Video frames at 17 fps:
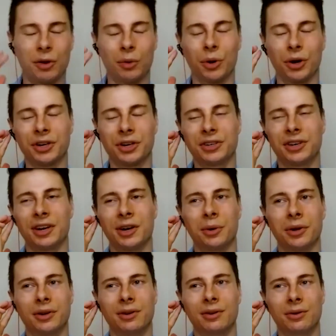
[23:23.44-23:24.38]
you're working together
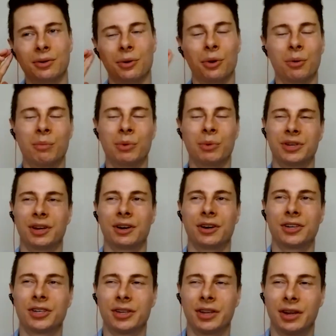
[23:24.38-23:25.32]
with Dalrymple and
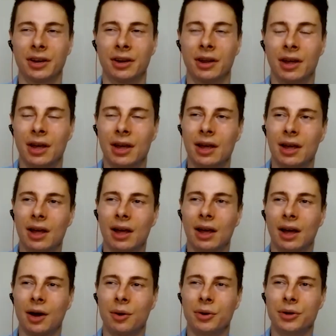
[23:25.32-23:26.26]
Rash, then
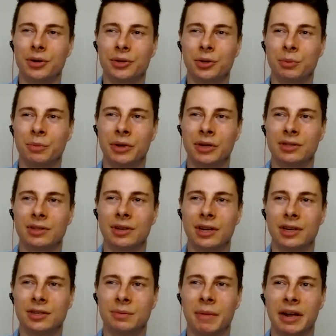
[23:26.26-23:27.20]
I would assume
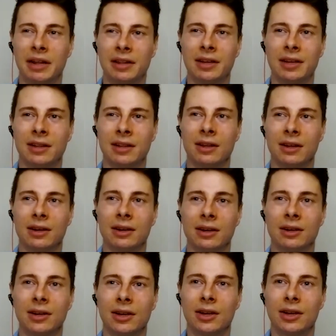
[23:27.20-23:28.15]
it's mainly in
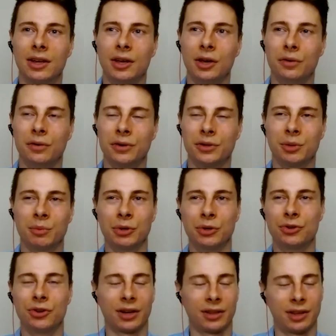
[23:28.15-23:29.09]
the Hilversum,
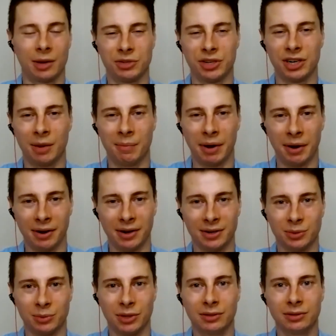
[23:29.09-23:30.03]
Utrecht, Amsterdam area
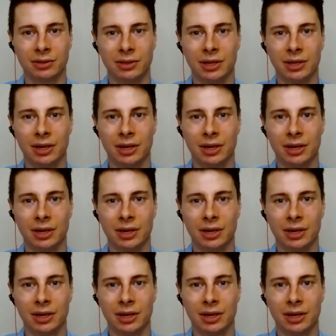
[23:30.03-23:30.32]
as well.